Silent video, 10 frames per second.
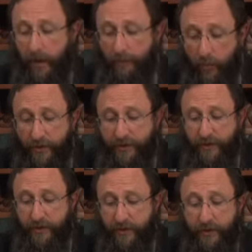
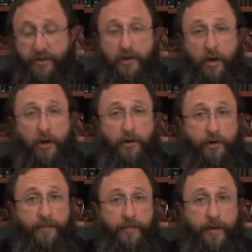appointed to
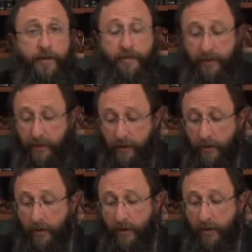slaughter the
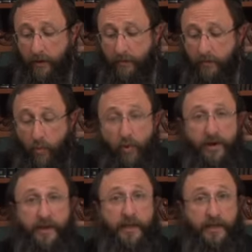
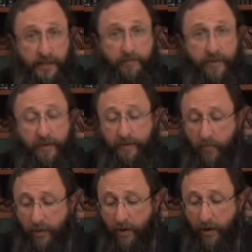morning Tamid, the
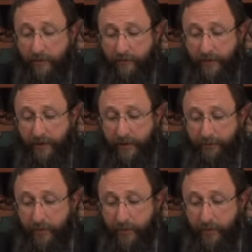morning offering,